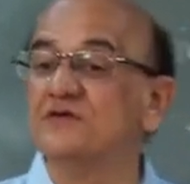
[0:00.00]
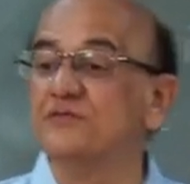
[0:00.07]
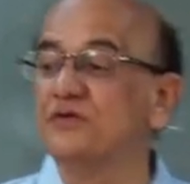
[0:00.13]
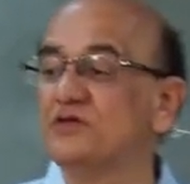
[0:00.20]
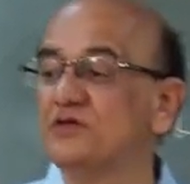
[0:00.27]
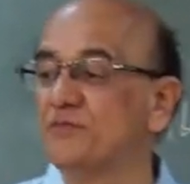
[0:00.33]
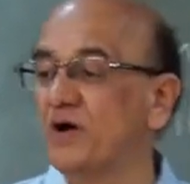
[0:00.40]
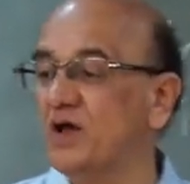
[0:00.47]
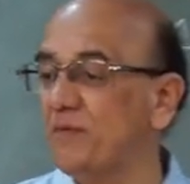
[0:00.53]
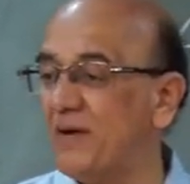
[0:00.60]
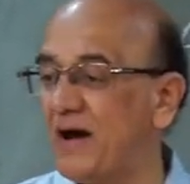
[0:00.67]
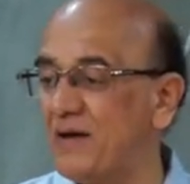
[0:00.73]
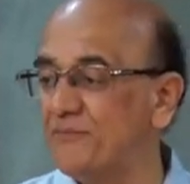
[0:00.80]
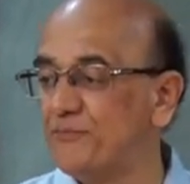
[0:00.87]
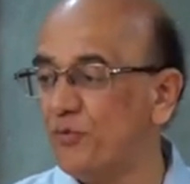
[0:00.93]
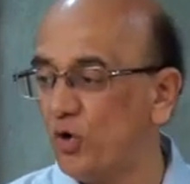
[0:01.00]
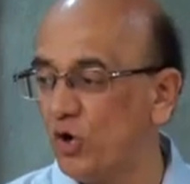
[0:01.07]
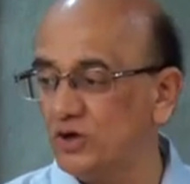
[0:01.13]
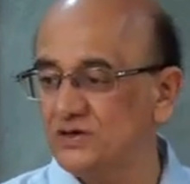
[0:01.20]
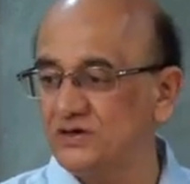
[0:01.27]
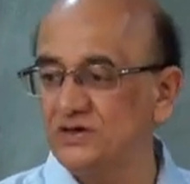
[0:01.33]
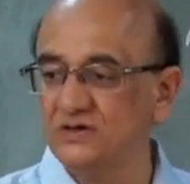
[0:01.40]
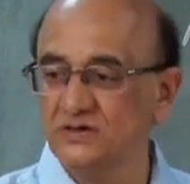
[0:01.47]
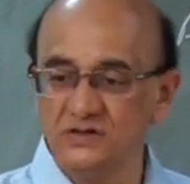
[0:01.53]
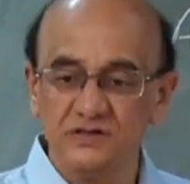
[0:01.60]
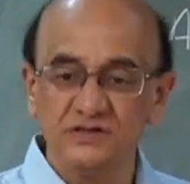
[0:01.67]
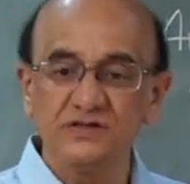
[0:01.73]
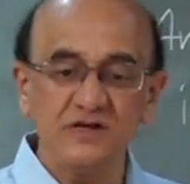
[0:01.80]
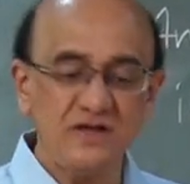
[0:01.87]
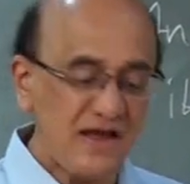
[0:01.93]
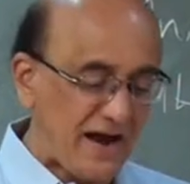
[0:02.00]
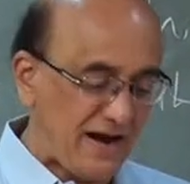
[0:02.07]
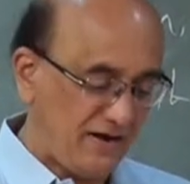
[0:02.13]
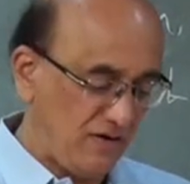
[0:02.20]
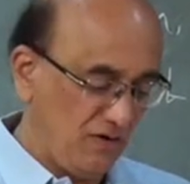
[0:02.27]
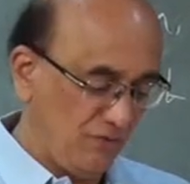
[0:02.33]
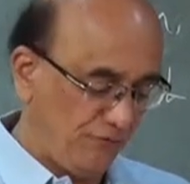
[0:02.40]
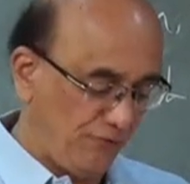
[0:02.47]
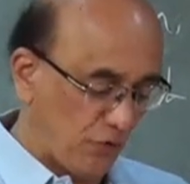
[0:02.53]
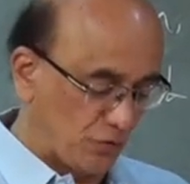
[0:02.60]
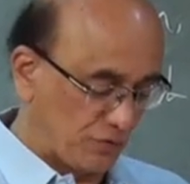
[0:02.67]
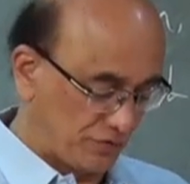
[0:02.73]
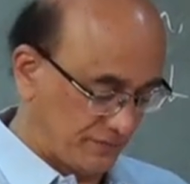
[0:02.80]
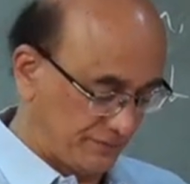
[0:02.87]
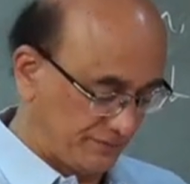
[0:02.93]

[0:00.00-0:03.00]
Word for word: divisible by both 3 and 4.